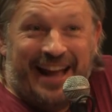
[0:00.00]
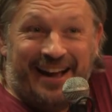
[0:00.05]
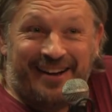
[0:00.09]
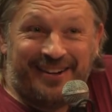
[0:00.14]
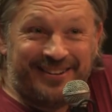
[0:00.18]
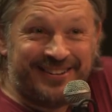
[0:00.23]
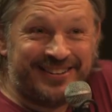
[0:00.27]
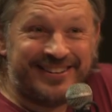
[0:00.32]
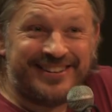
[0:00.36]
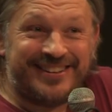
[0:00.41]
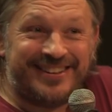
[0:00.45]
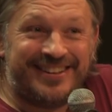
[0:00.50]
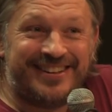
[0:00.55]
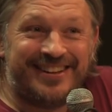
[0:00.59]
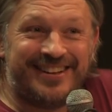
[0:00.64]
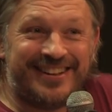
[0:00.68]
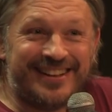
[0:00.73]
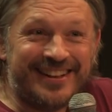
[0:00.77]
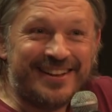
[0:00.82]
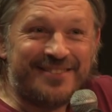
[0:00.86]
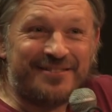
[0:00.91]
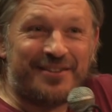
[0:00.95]
out.
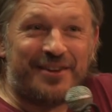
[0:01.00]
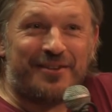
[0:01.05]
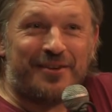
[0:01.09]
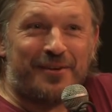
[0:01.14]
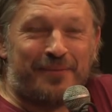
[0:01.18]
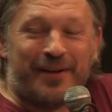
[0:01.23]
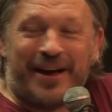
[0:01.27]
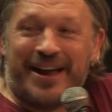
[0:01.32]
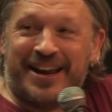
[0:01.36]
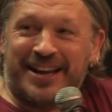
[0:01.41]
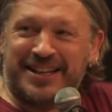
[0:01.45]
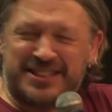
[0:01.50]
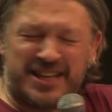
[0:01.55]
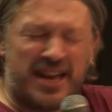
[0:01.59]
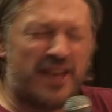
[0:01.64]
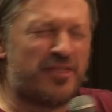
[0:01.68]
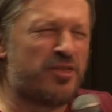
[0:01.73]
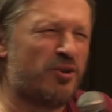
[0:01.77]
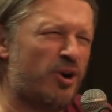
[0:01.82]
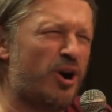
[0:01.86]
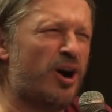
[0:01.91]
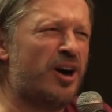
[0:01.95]
People are paying to see.
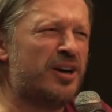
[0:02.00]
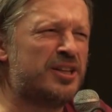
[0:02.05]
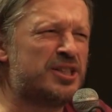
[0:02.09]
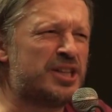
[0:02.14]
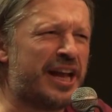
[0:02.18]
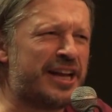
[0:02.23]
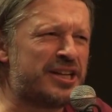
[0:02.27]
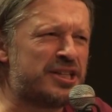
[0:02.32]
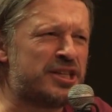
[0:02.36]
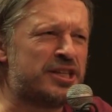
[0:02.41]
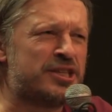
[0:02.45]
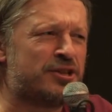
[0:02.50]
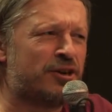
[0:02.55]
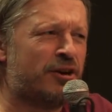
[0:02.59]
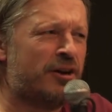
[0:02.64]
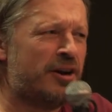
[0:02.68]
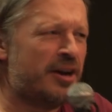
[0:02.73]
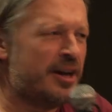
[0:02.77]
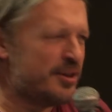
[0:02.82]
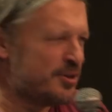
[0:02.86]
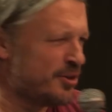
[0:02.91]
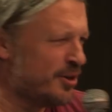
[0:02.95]
I thought, oh, I should actually
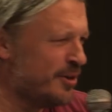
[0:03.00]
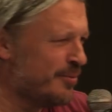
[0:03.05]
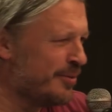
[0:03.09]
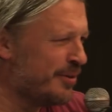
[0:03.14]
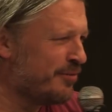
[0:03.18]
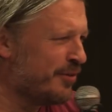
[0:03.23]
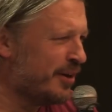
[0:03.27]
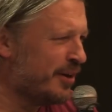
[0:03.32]
try, try and be